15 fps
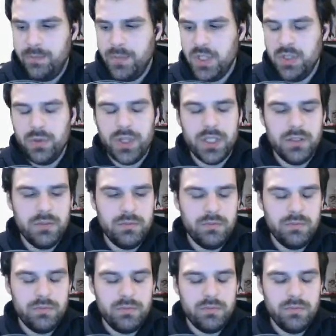you
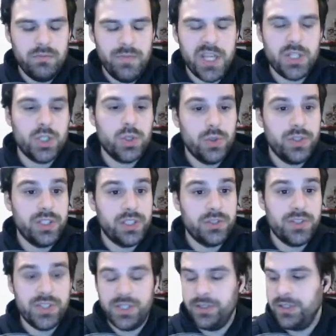can make sure that they're
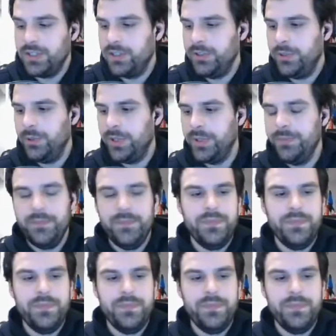still included.